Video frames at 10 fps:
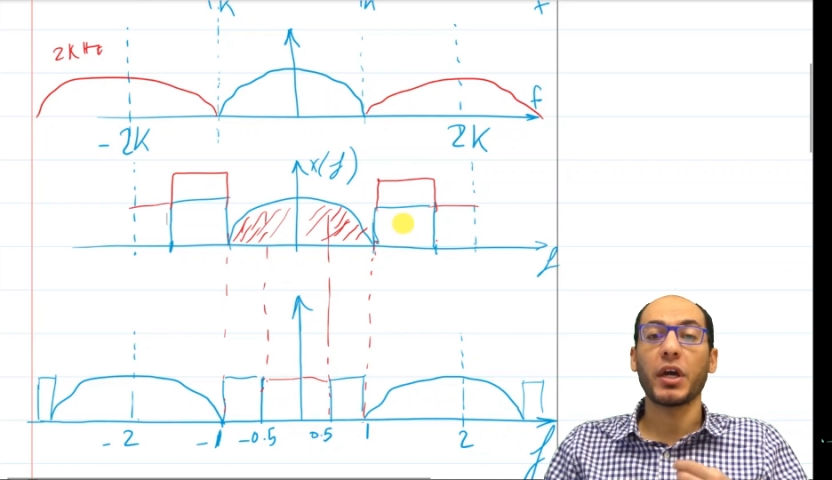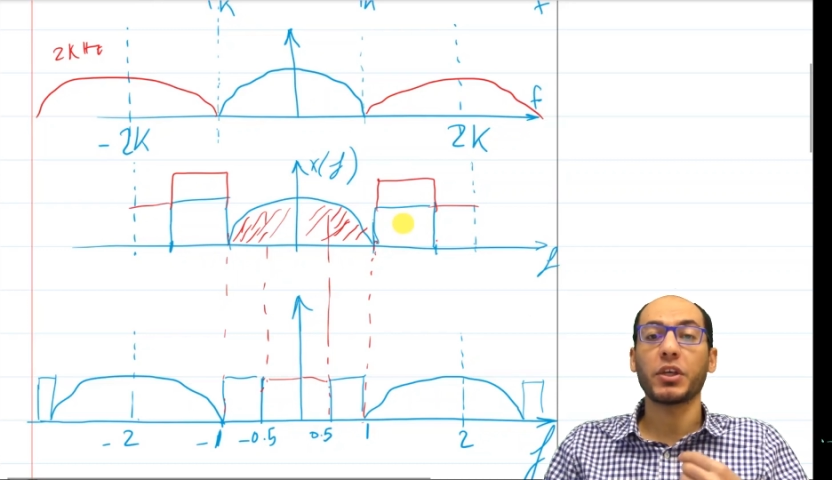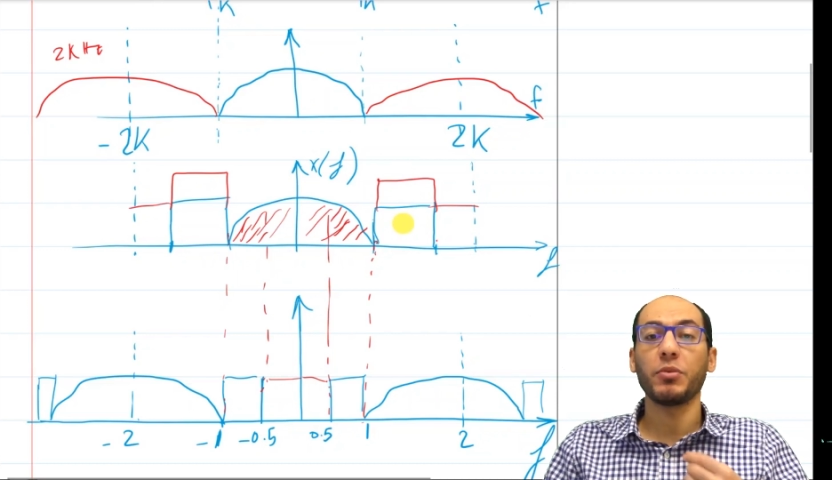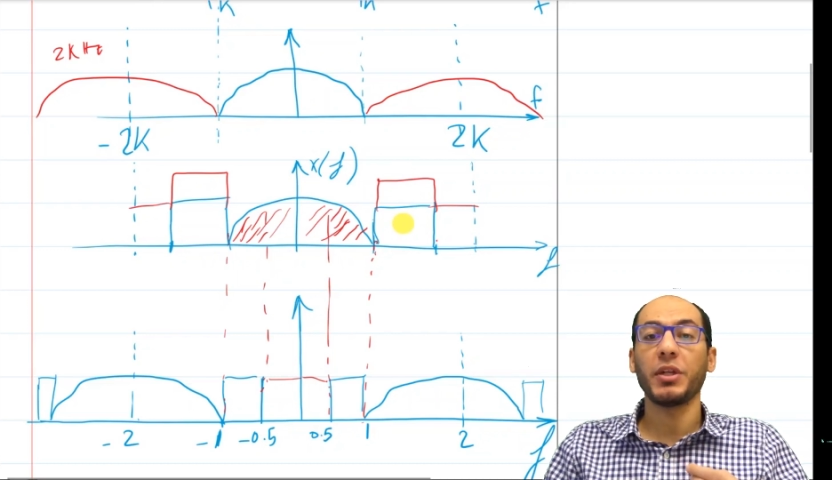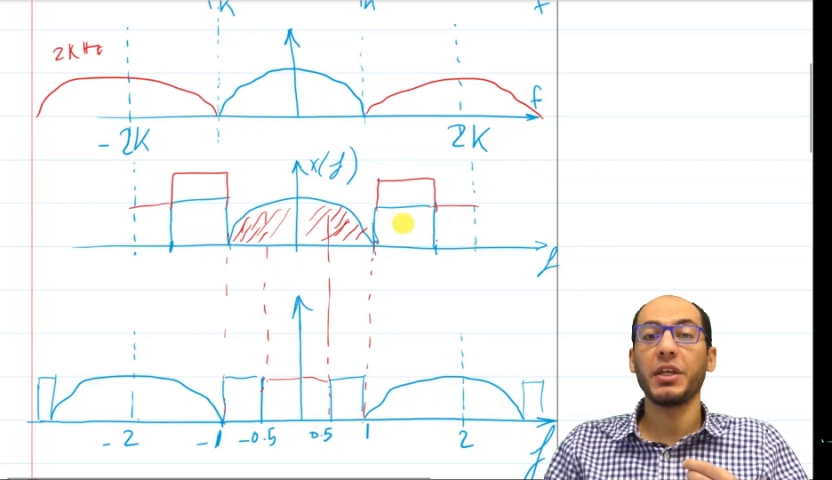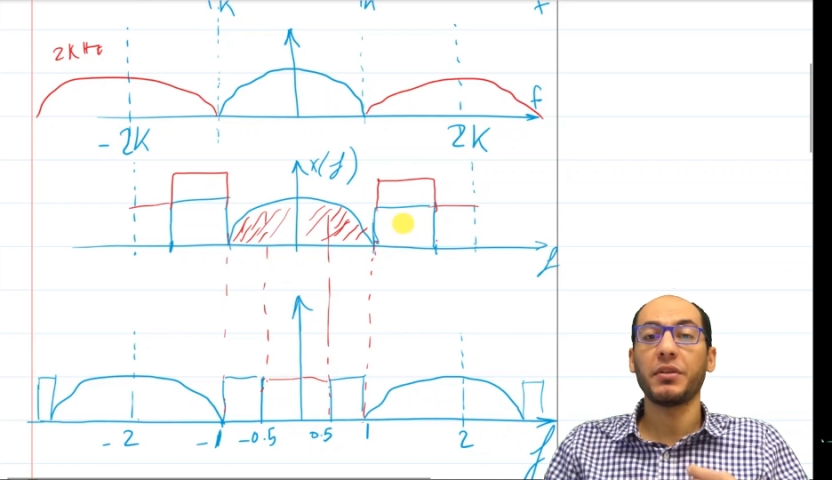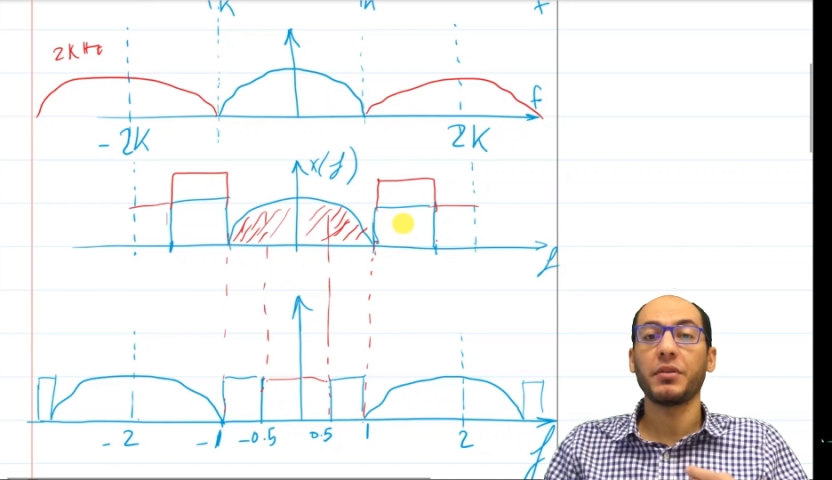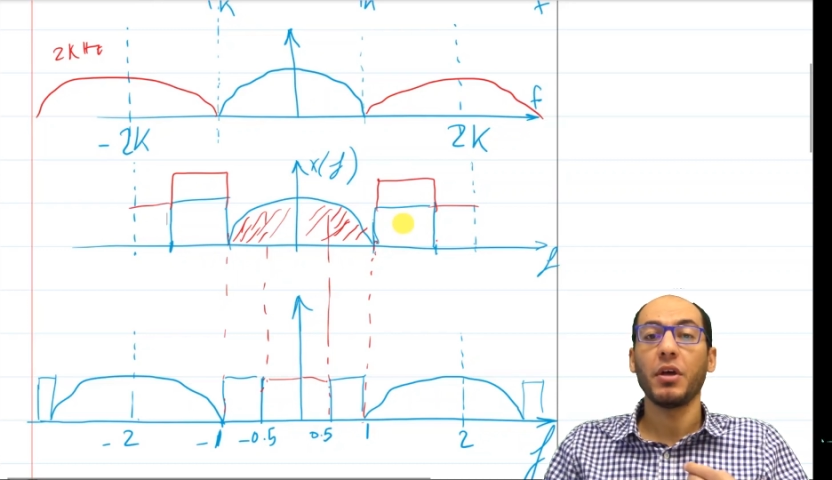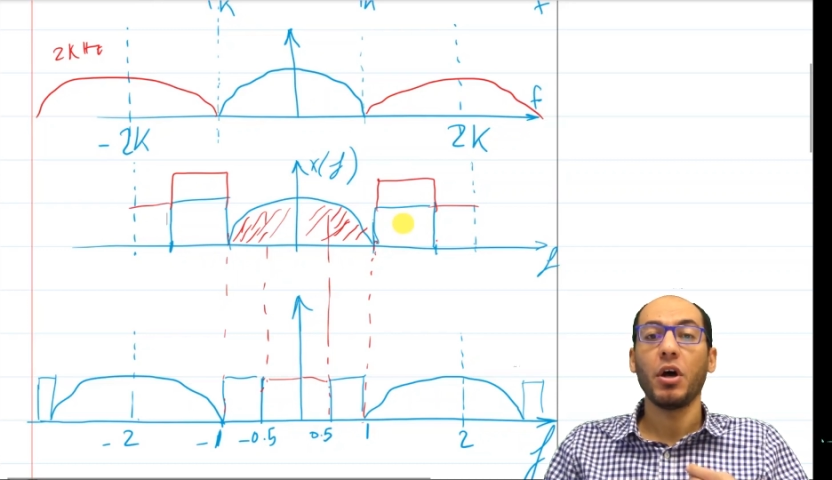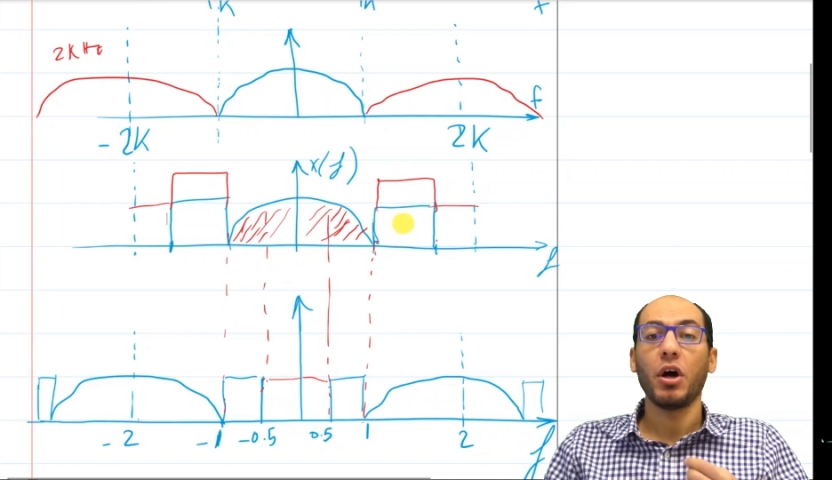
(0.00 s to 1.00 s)

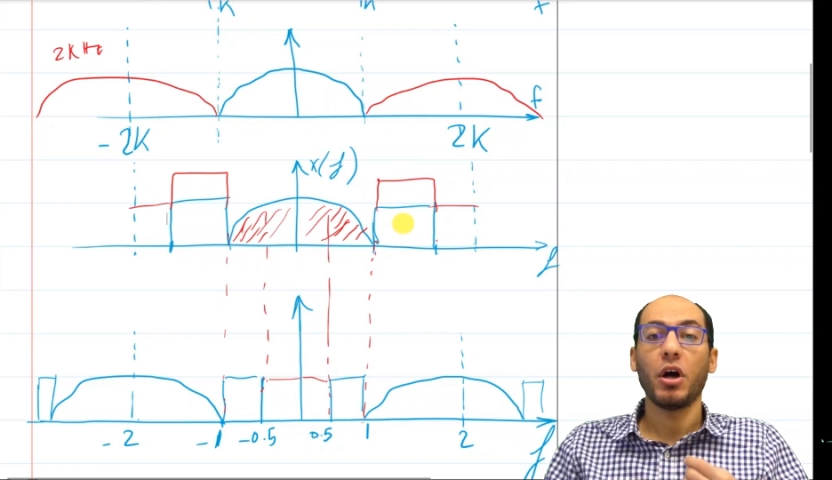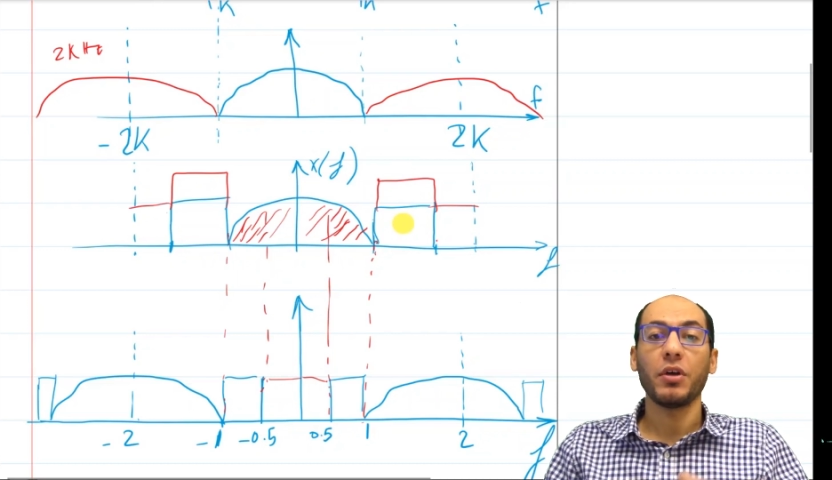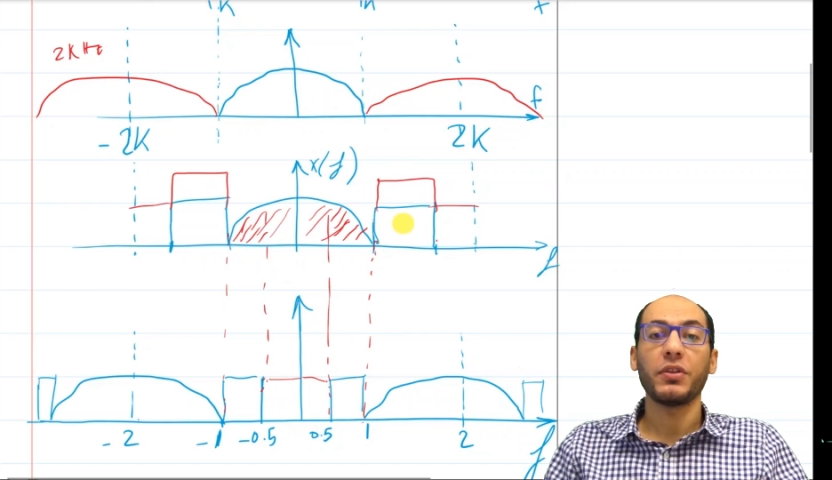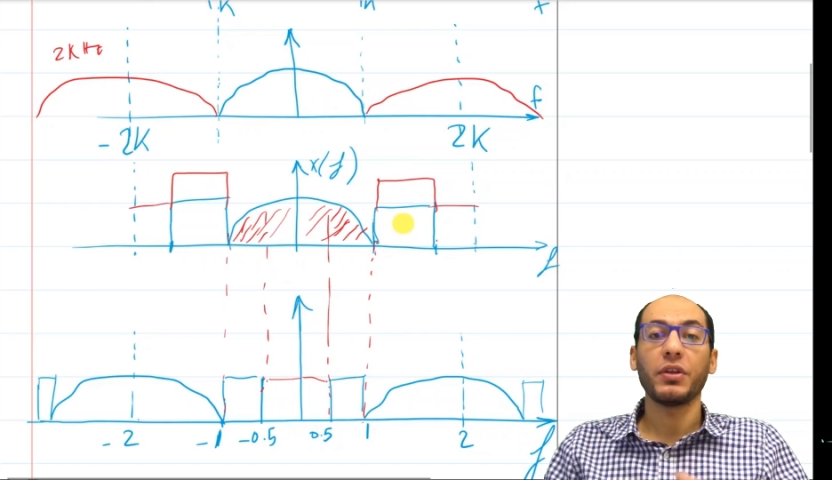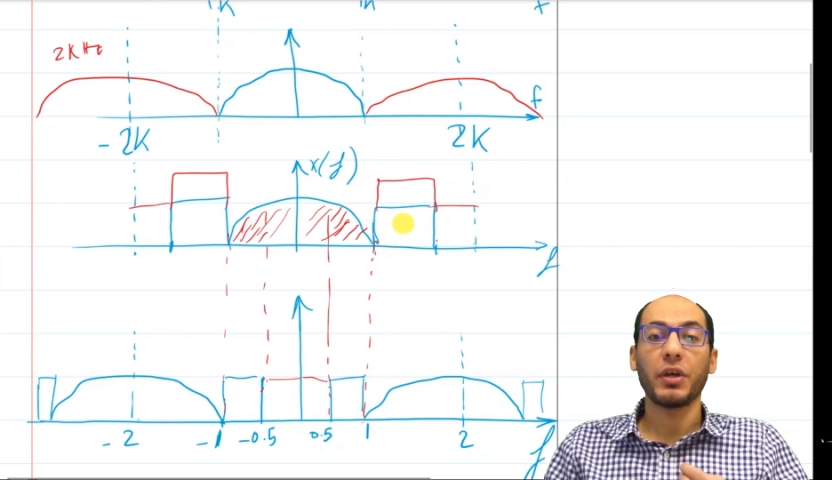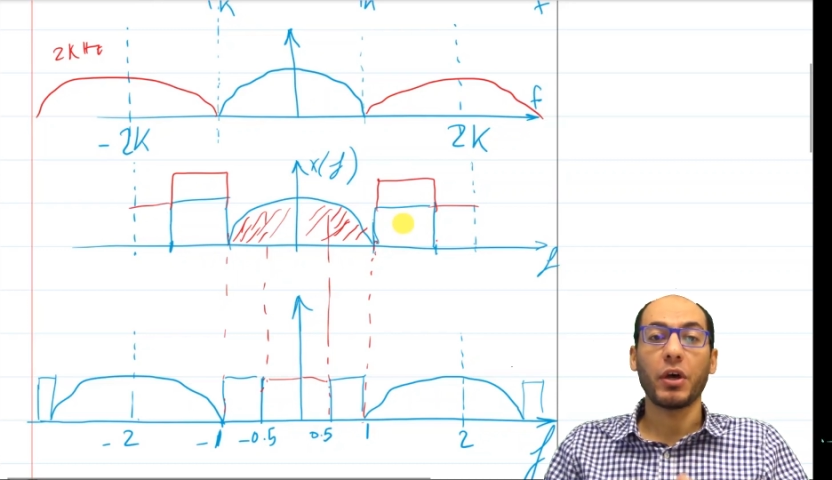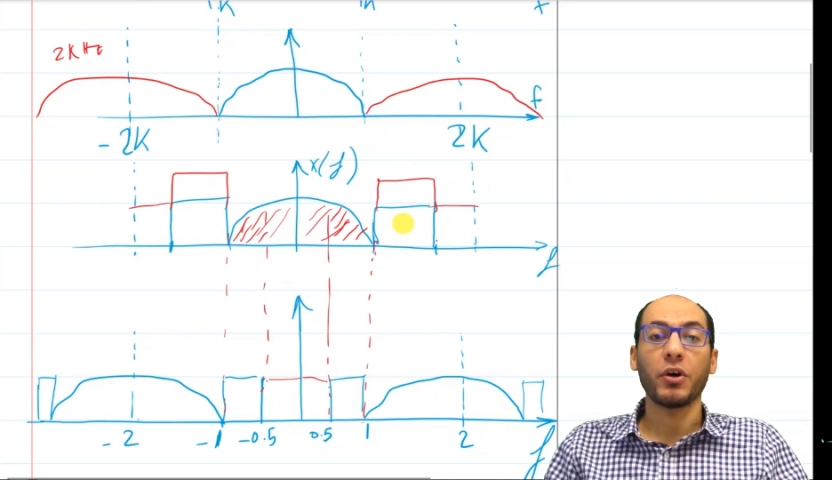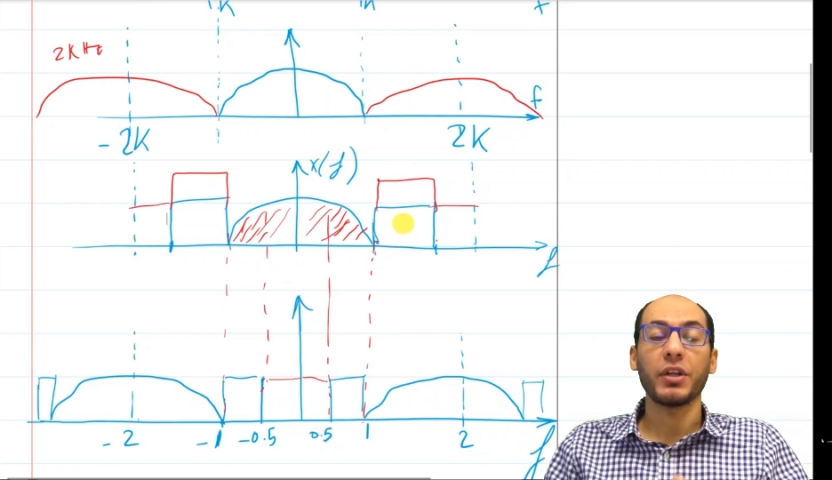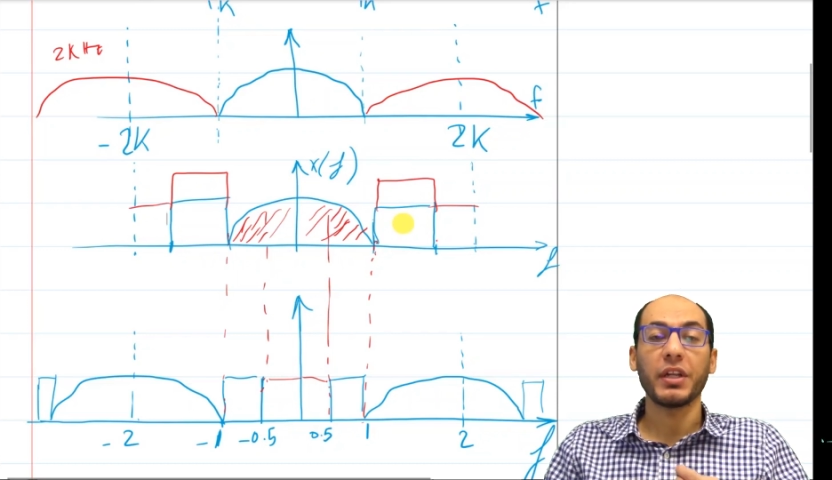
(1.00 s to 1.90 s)
accumulate on a